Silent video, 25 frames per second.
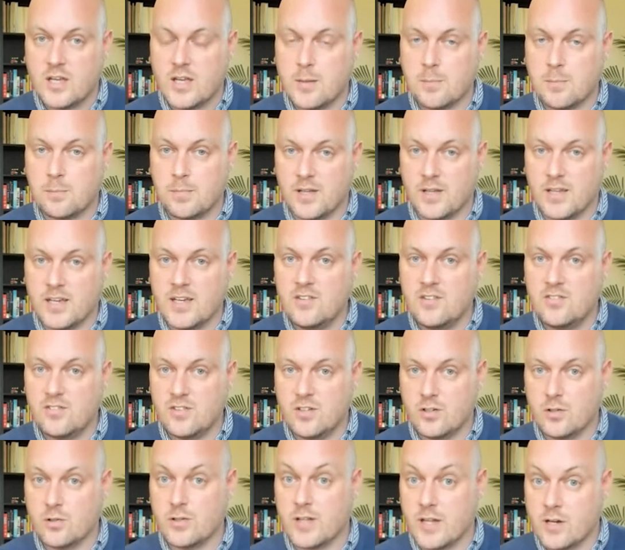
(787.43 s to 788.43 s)
in
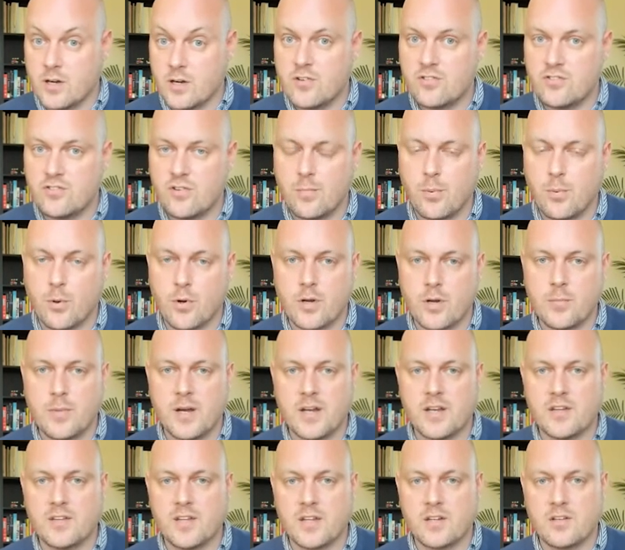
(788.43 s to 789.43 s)
place, that are supported
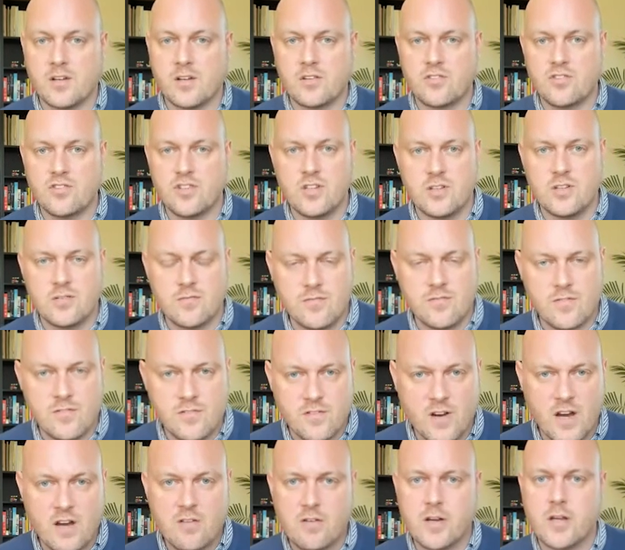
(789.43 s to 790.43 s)
by the technology, you can
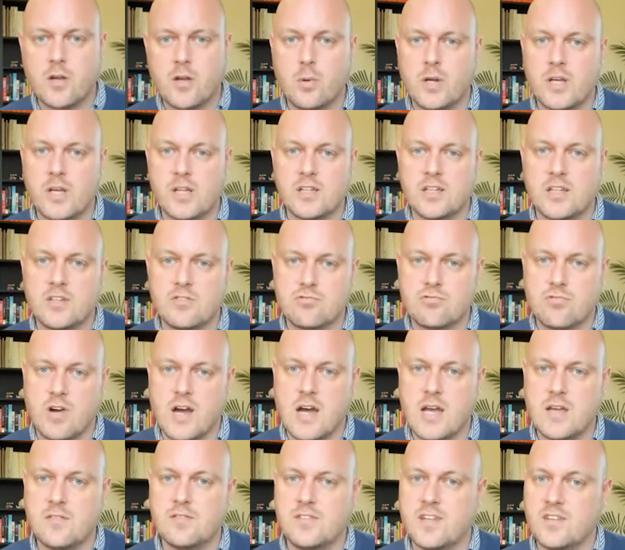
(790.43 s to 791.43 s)
very quickly
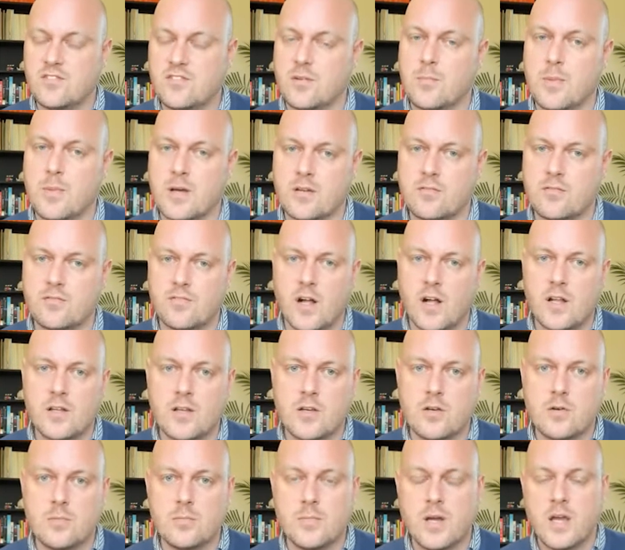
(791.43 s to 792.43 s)
drive this amount of
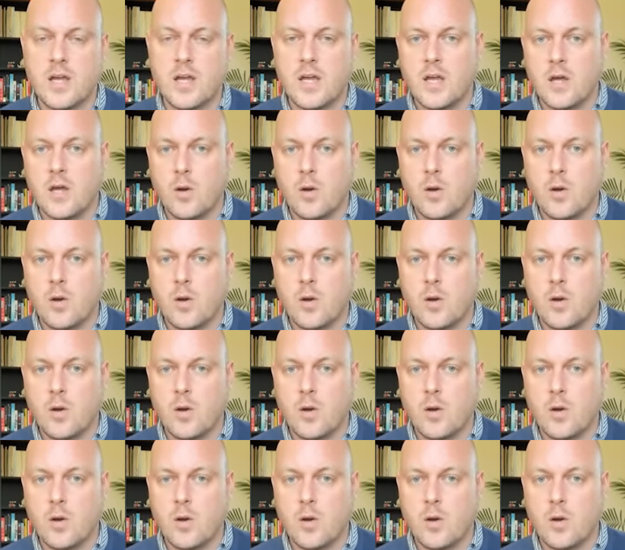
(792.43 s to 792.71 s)
volume